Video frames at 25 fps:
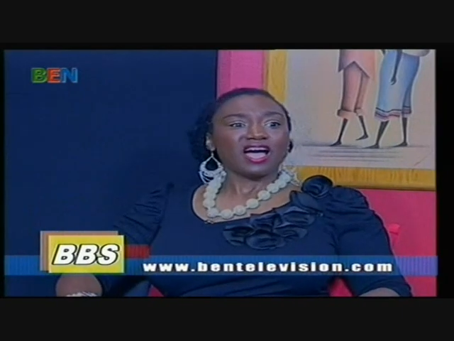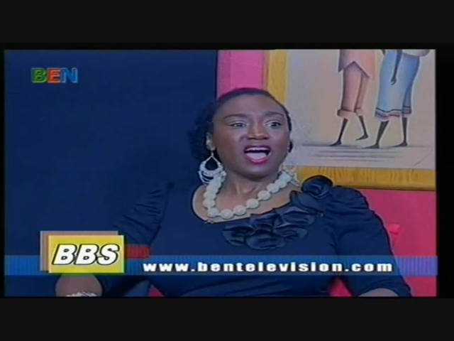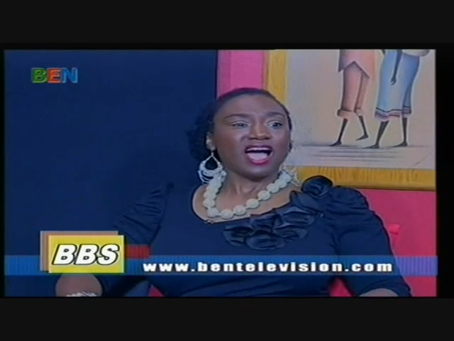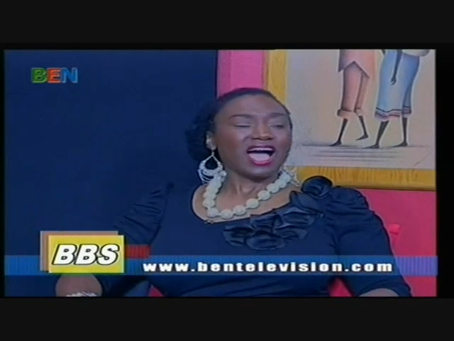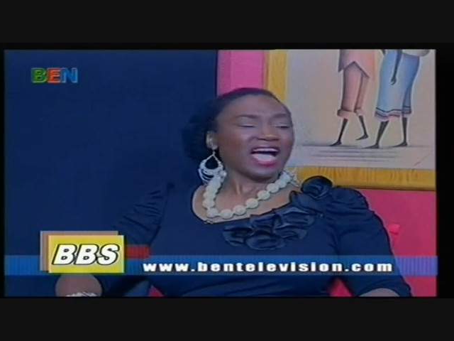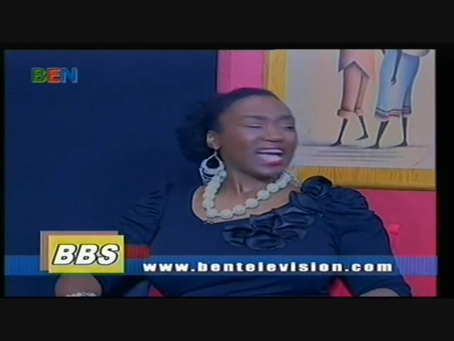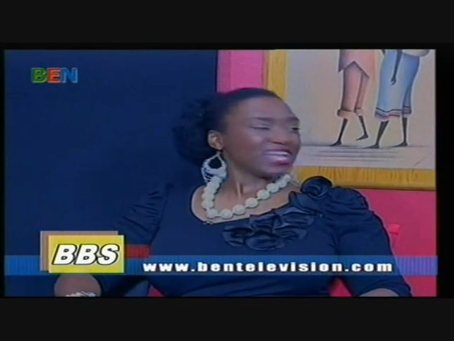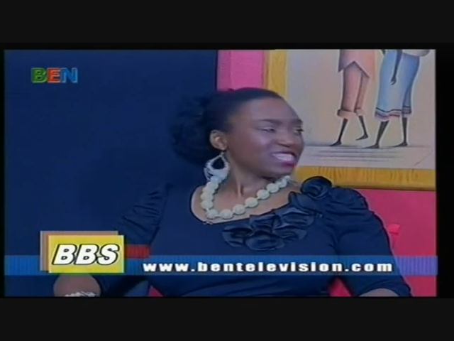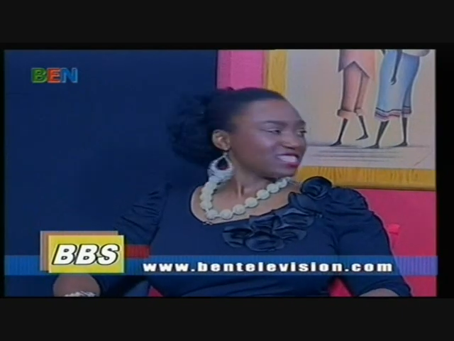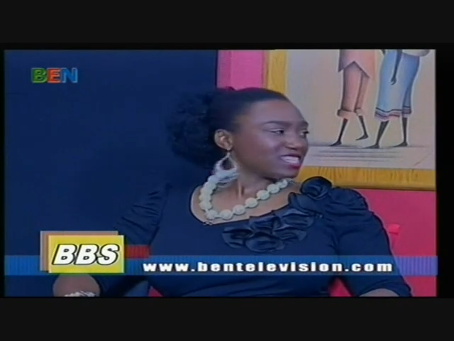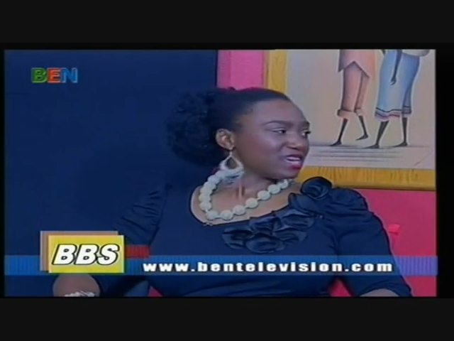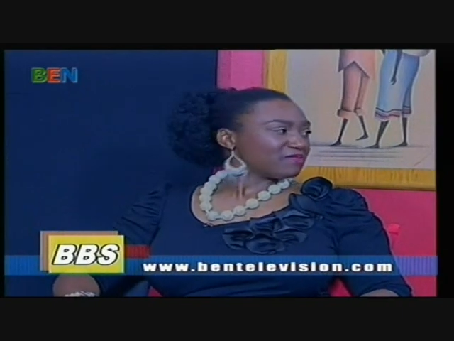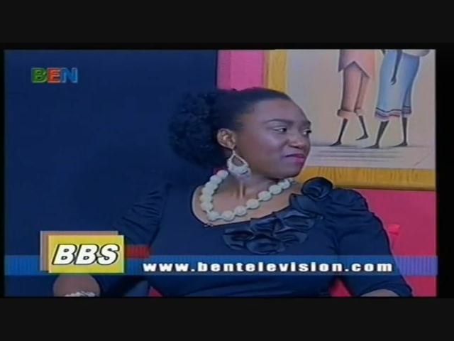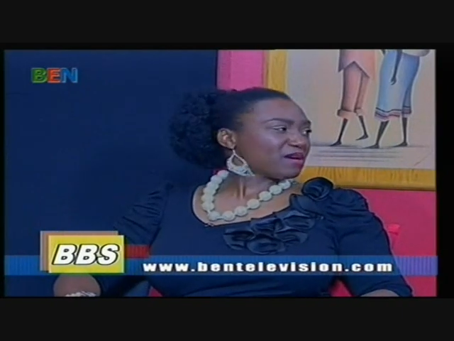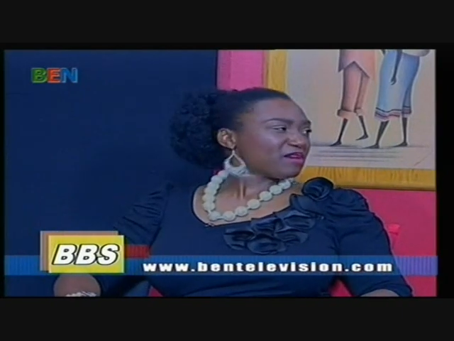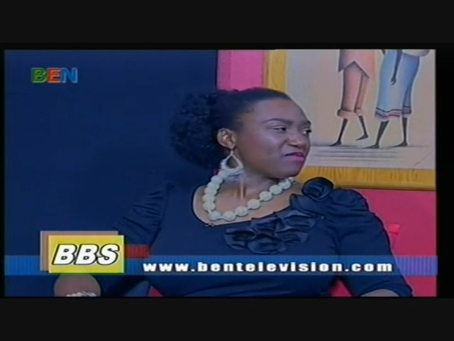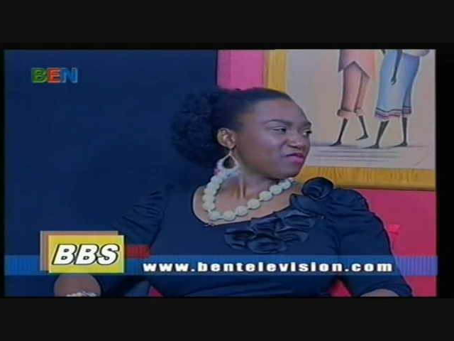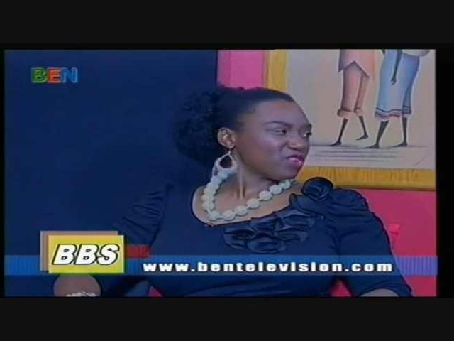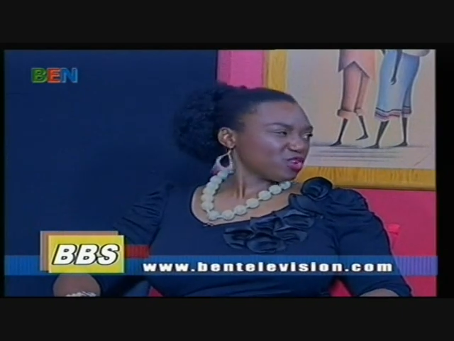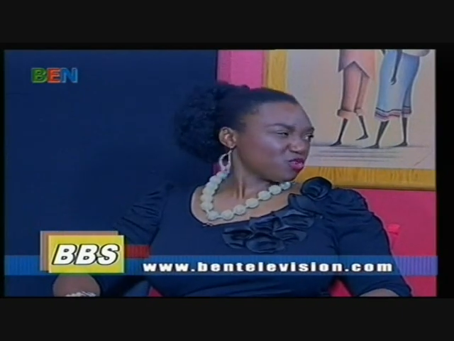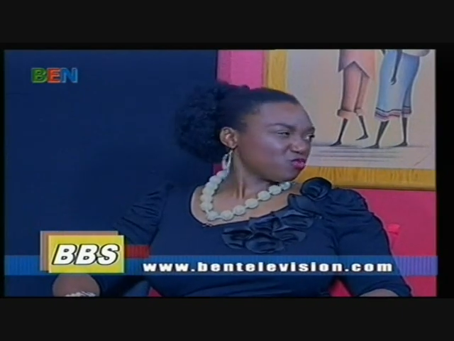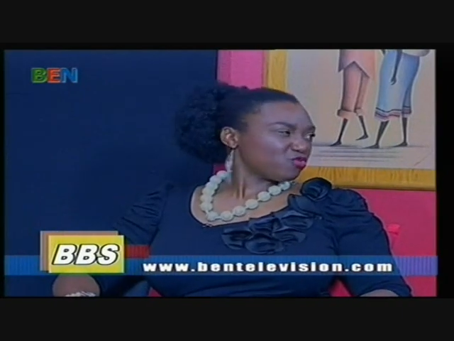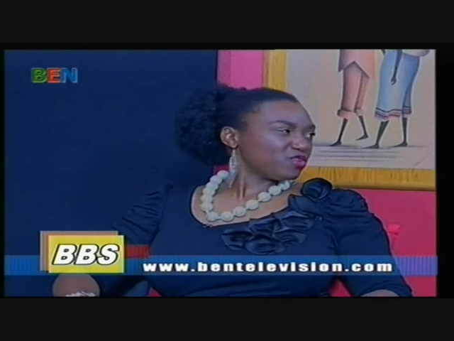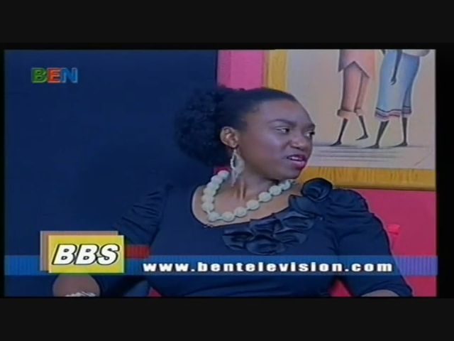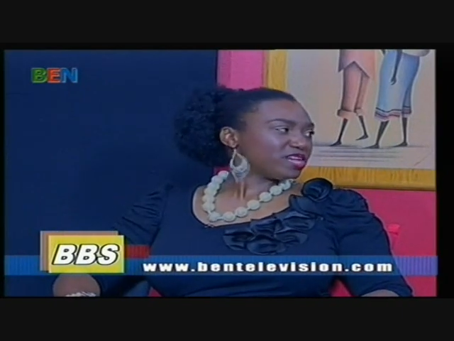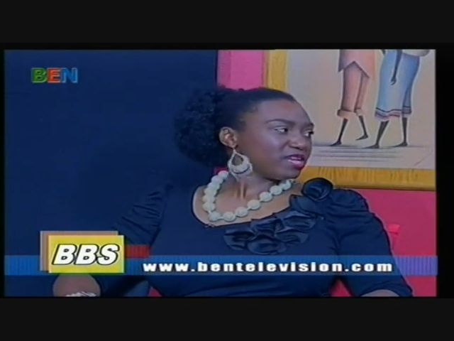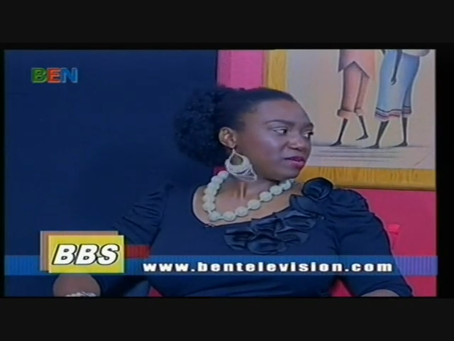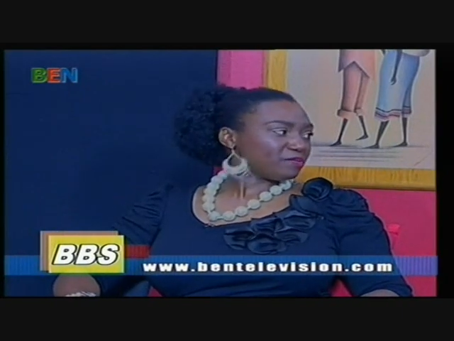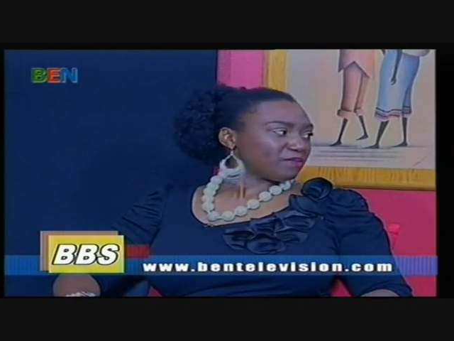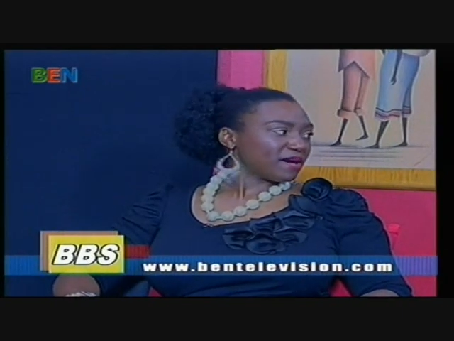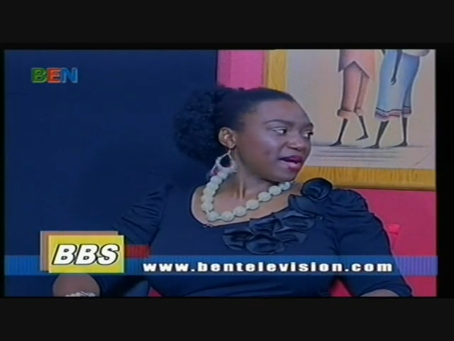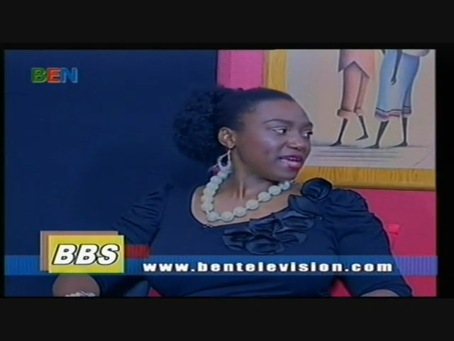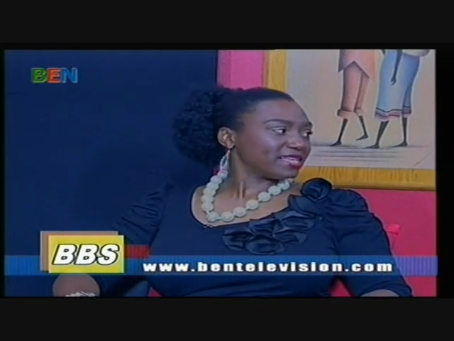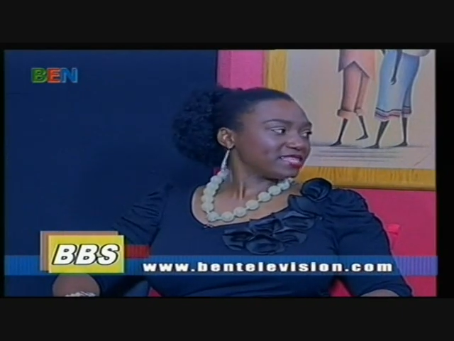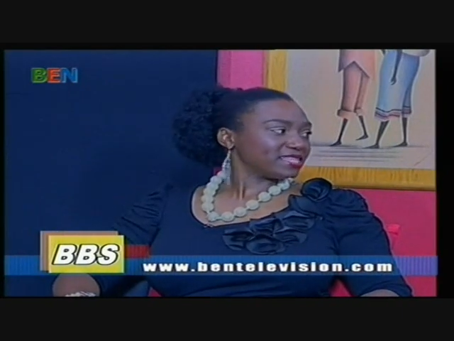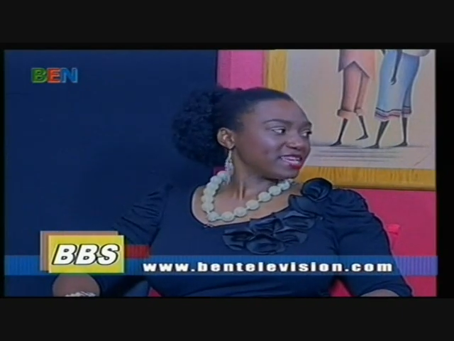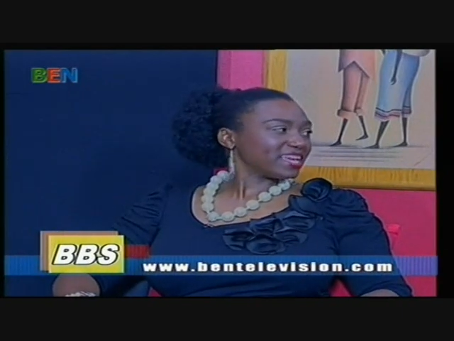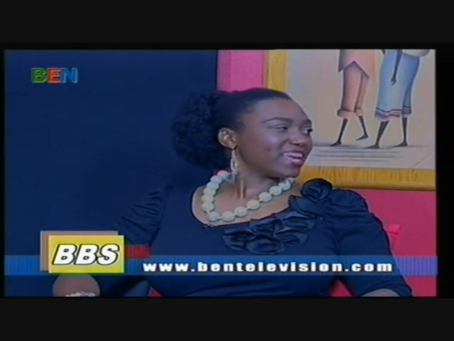actually I'm having a really
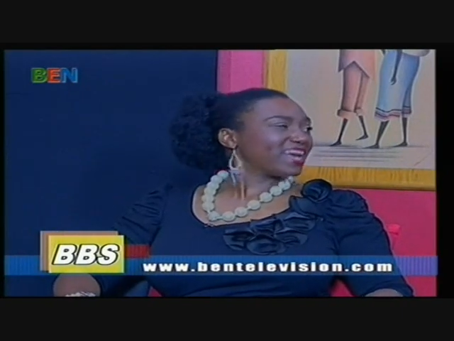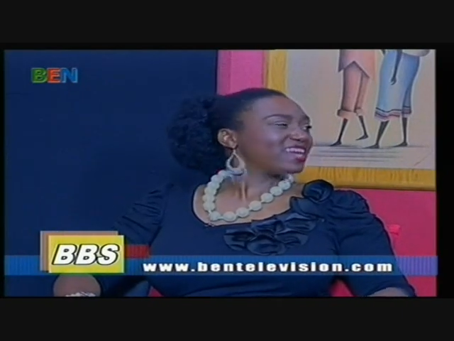bad day.